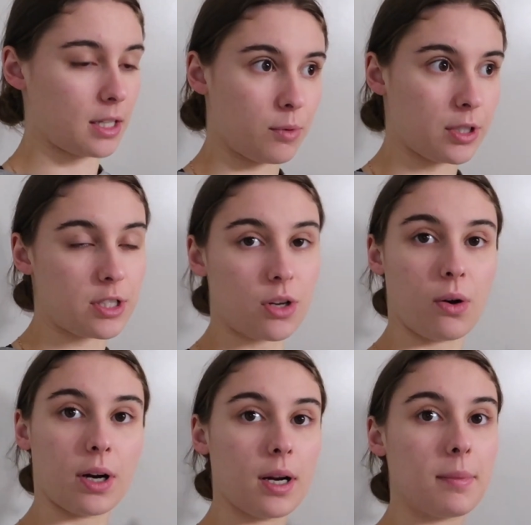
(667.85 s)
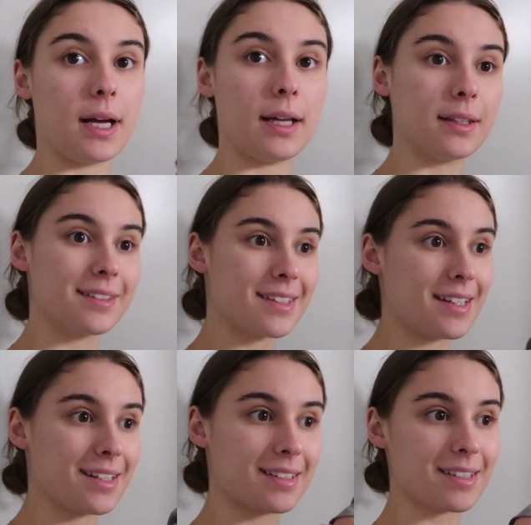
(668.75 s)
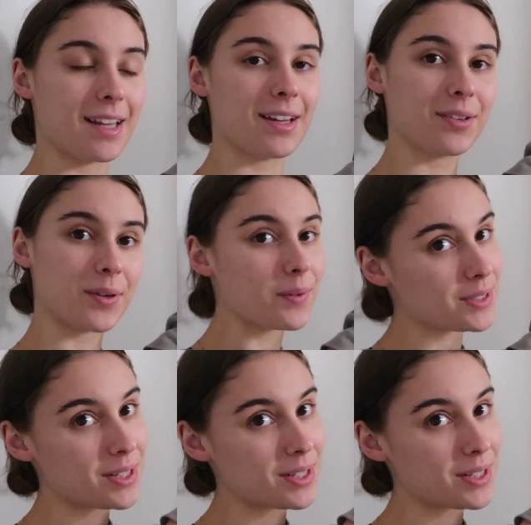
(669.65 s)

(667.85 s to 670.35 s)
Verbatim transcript: and more decor, but this is where we're